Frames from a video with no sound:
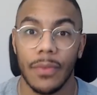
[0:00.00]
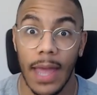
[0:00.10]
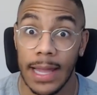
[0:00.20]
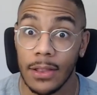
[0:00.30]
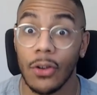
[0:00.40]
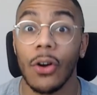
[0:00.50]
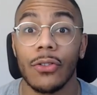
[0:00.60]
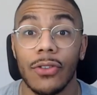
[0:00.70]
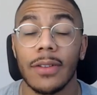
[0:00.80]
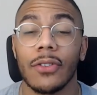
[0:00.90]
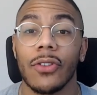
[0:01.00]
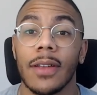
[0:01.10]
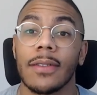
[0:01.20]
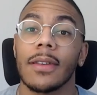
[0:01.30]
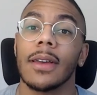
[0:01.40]
add the contract
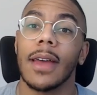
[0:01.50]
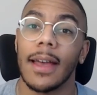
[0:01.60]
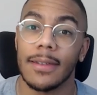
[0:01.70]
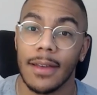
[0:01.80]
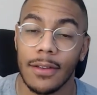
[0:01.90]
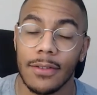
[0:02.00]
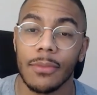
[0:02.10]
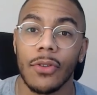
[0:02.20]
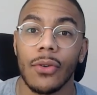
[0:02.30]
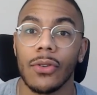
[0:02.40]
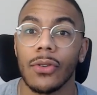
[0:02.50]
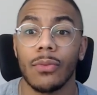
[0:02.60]
address as a custom token,